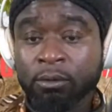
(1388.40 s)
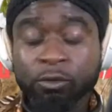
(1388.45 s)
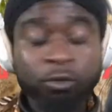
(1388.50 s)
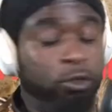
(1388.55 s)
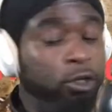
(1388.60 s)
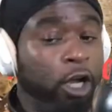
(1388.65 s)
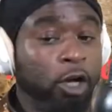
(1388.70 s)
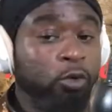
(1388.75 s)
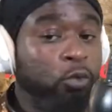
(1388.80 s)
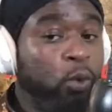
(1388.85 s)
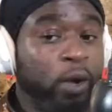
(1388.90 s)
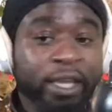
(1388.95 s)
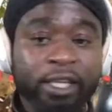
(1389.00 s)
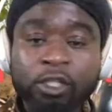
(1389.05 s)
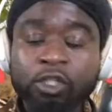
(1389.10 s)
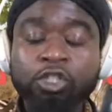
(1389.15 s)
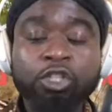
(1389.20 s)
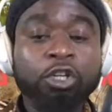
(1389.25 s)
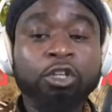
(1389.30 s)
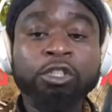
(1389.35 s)
Do not
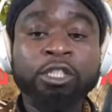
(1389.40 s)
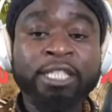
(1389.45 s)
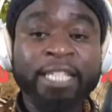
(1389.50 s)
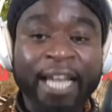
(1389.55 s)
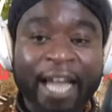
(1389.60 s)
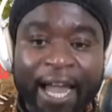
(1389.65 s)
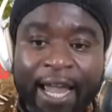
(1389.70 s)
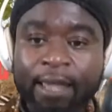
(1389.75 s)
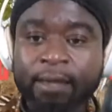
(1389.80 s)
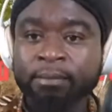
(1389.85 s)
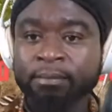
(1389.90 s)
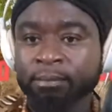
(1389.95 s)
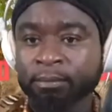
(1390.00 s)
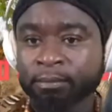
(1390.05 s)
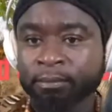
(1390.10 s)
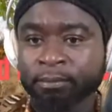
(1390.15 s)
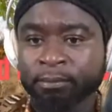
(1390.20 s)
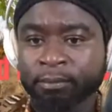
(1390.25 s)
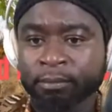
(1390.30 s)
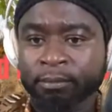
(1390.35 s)
waste your time
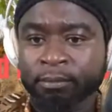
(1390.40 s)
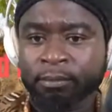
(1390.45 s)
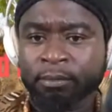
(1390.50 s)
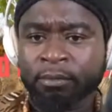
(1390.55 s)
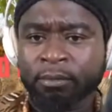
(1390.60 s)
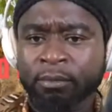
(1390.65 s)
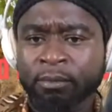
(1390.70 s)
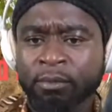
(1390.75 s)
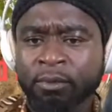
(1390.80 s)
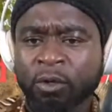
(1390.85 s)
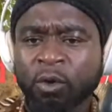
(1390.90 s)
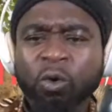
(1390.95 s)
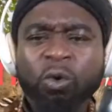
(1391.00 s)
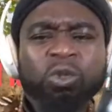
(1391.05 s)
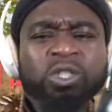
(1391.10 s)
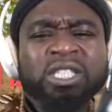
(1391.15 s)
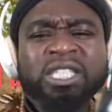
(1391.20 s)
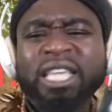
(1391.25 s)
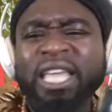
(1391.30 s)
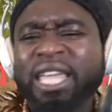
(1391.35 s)

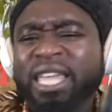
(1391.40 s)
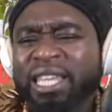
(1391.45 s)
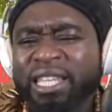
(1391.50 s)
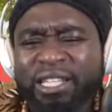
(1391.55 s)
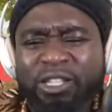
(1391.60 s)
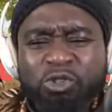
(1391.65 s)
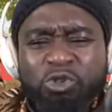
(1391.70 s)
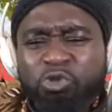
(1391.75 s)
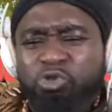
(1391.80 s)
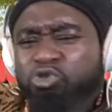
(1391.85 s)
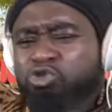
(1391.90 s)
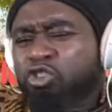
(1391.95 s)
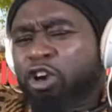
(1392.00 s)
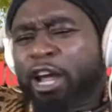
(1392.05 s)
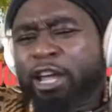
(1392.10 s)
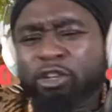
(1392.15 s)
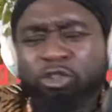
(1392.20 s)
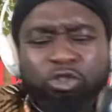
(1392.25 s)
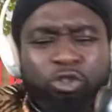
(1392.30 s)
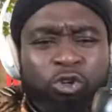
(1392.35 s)
or saying you
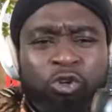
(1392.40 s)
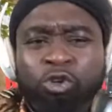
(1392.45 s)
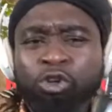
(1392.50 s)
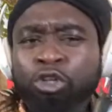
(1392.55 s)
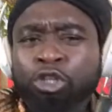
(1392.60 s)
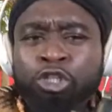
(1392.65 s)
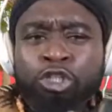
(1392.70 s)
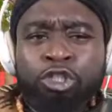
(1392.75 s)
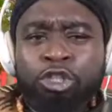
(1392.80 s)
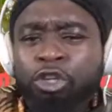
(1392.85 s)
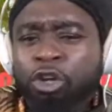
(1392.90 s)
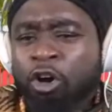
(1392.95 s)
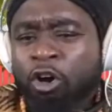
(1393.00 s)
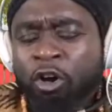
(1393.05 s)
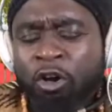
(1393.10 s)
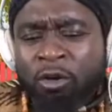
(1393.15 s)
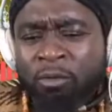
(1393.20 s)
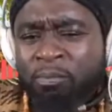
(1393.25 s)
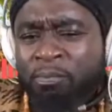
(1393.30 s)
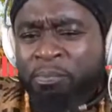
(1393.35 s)
trying to,
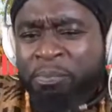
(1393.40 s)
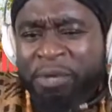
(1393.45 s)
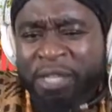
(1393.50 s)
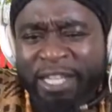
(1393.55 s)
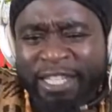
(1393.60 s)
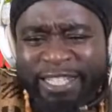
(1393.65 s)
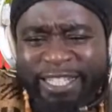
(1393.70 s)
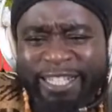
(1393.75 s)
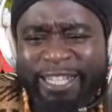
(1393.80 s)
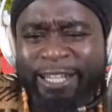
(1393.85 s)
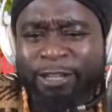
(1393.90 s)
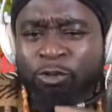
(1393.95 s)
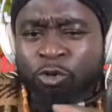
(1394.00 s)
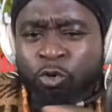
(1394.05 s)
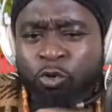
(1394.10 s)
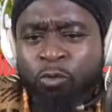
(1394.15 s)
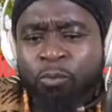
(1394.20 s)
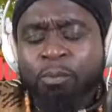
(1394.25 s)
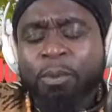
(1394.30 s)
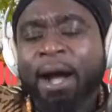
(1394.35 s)
meet
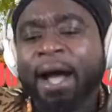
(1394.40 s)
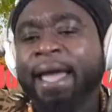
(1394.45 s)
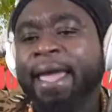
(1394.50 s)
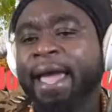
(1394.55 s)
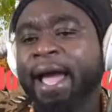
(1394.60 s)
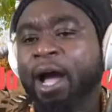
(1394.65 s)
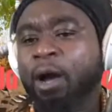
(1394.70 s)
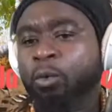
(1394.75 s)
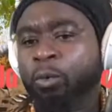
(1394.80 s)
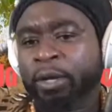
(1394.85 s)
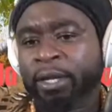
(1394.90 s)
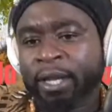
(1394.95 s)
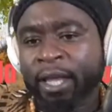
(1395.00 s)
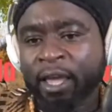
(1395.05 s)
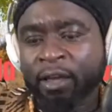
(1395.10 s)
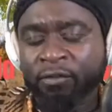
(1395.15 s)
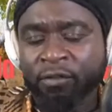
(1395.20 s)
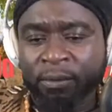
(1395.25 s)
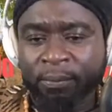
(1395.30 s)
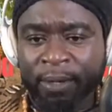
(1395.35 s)
and kumbaya with
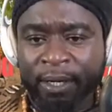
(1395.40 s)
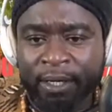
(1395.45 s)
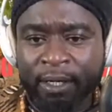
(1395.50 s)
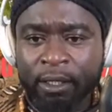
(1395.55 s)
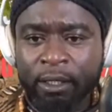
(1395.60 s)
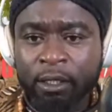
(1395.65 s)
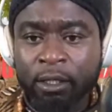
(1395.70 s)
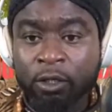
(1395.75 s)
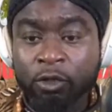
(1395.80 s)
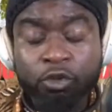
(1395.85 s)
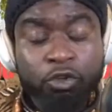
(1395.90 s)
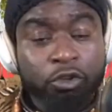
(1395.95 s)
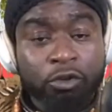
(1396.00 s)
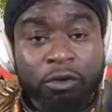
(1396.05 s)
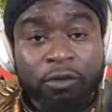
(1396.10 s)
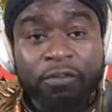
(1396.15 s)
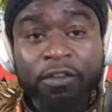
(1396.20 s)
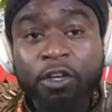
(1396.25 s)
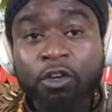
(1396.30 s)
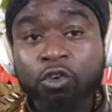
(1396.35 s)
everybody. Do
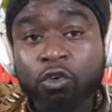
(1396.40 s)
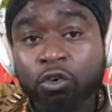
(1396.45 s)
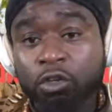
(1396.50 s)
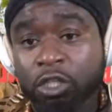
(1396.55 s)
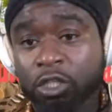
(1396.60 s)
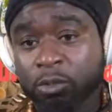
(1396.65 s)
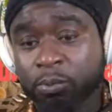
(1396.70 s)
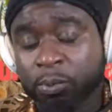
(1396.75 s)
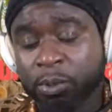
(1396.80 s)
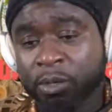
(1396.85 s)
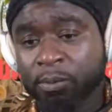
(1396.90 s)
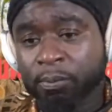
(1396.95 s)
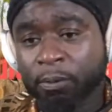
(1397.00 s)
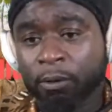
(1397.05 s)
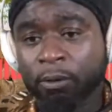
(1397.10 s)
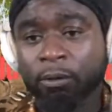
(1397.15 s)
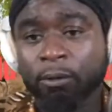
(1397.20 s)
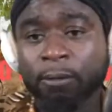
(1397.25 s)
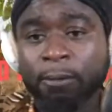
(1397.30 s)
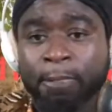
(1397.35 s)
you even know these
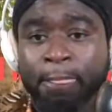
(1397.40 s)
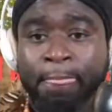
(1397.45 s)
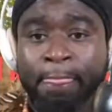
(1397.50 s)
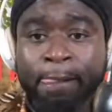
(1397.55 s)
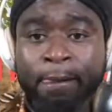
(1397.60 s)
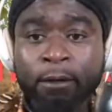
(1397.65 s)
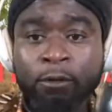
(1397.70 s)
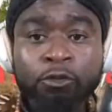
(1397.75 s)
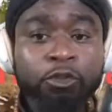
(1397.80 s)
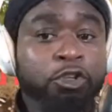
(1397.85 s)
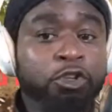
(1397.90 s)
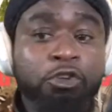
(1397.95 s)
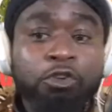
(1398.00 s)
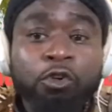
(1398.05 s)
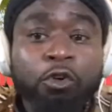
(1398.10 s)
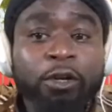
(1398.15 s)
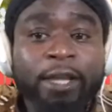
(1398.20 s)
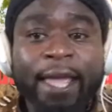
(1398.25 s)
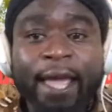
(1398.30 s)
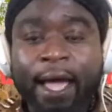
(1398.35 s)
people? Do you
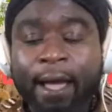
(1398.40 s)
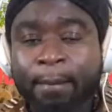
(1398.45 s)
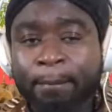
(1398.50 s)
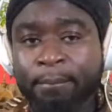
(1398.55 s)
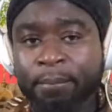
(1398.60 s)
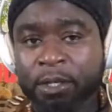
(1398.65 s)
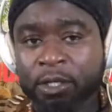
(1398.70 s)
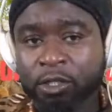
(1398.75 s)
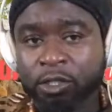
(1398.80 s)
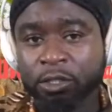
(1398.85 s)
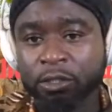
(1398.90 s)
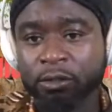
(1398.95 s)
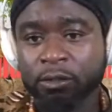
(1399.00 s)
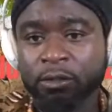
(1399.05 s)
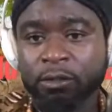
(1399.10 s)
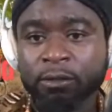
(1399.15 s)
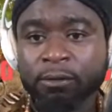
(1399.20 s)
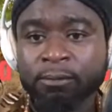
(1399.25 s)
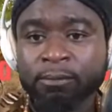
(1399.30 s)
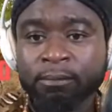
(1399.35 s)
know their
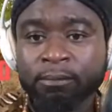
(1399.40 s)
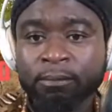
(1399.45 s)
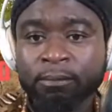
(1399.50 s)
ambitions?